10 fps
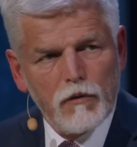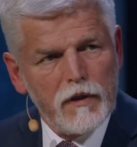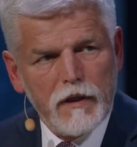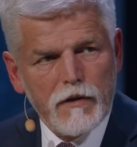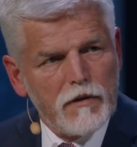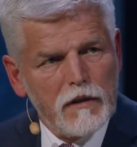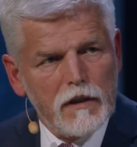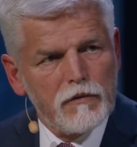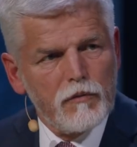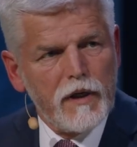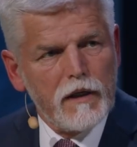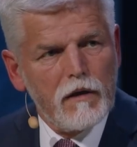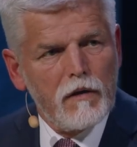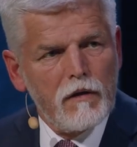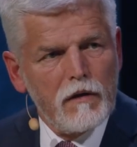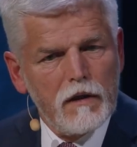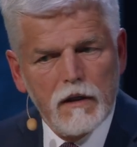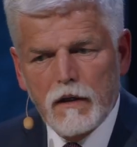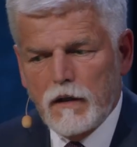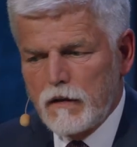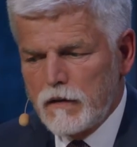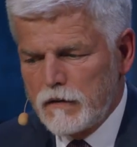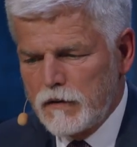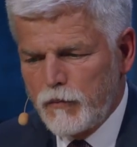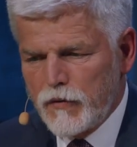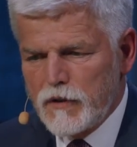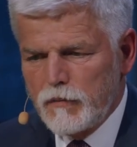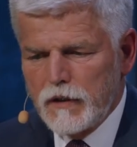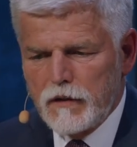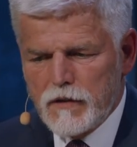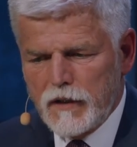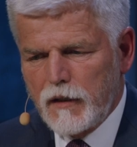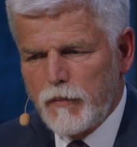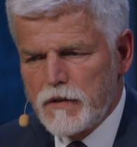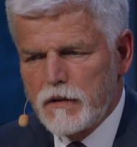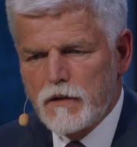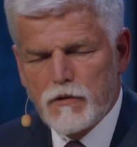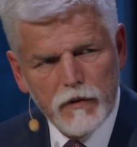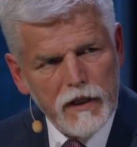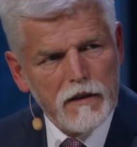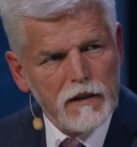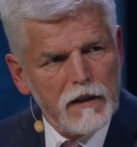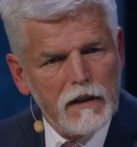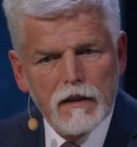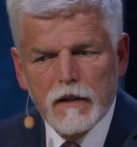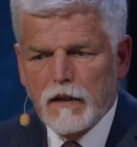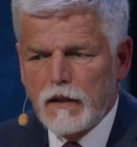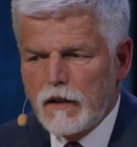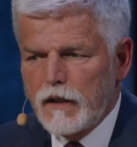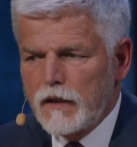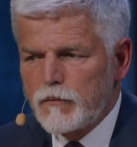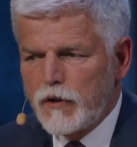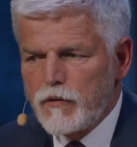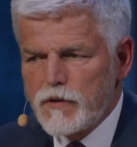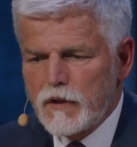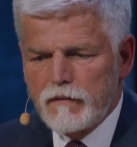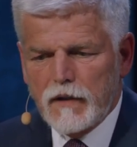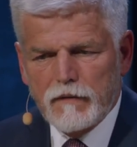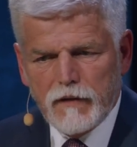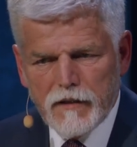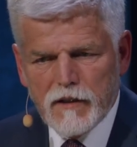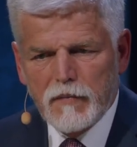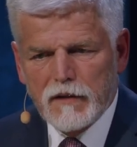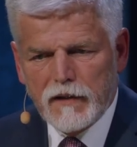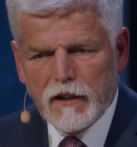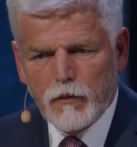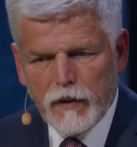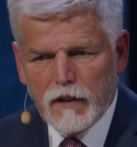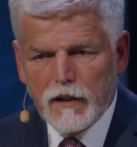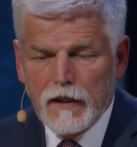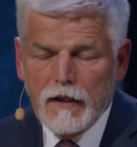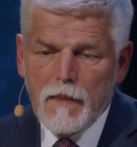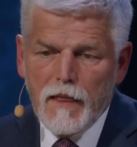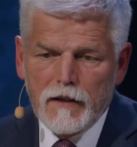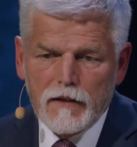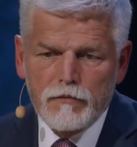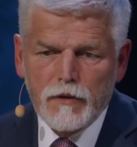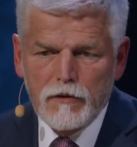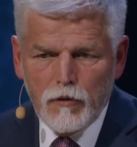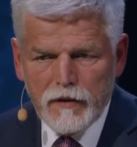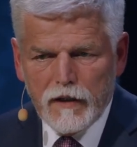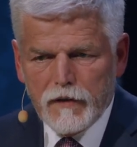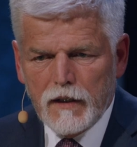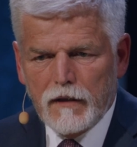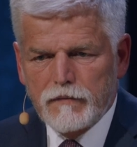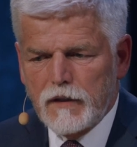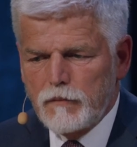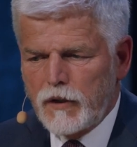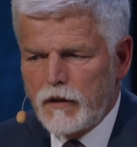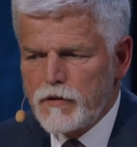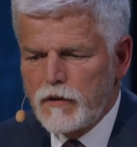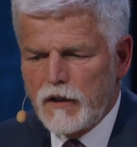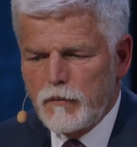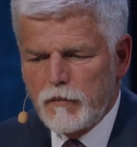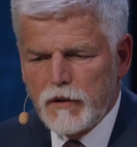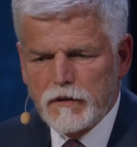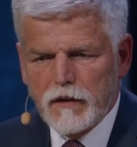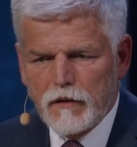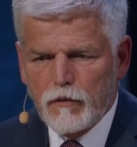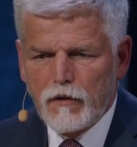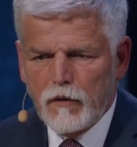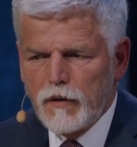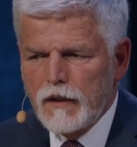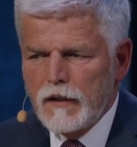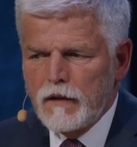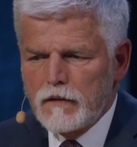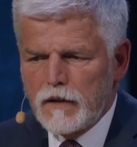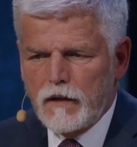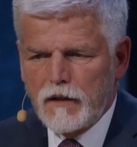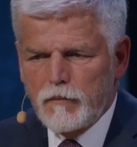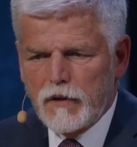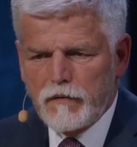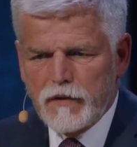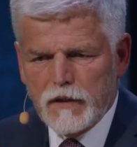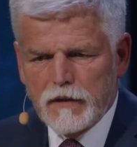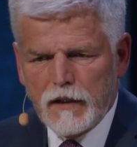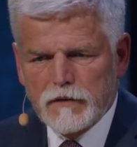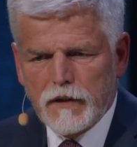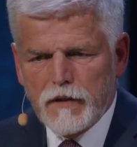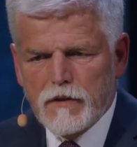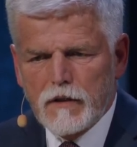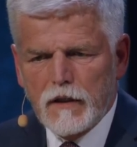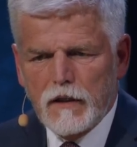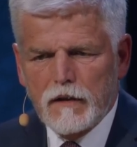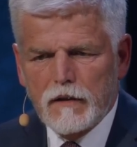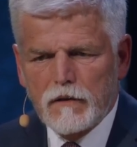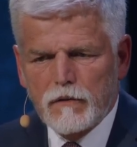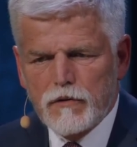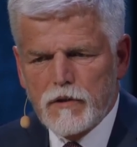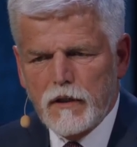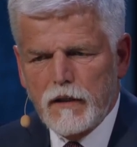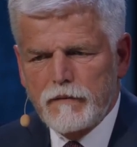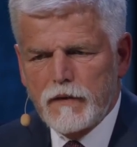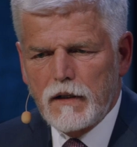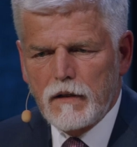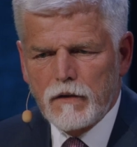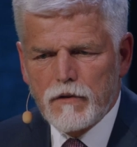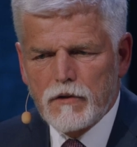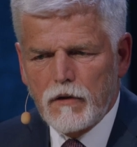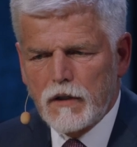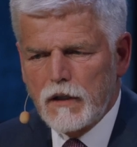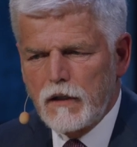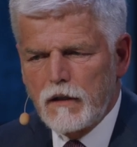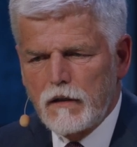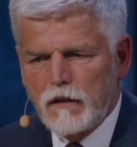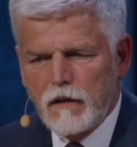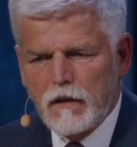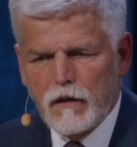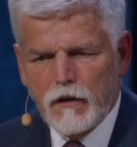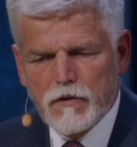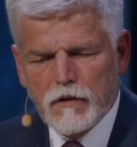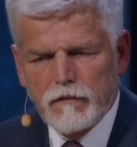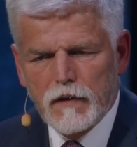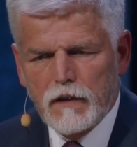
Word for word: coordination uh, to bring all uh, the possibilities and capacities together uh, and produce it very flexibly, very quickly. And if we don't don't have enough uh, production capability in Europe. There are a number of third countries uh, who still have uh, on stock lots of